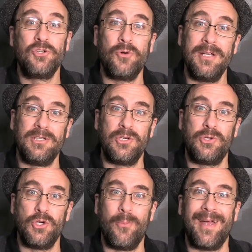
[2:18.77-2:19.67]
join
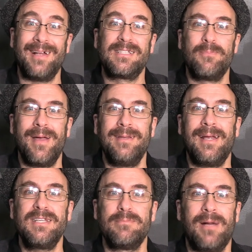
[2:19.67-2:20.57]
YouTube, and
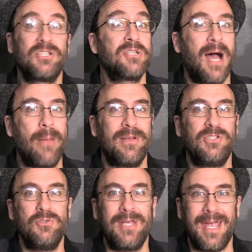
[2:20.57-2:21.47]
spend as much time
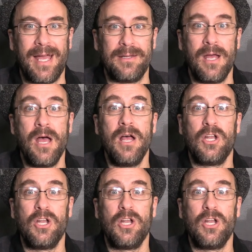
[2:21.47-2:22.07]
as you can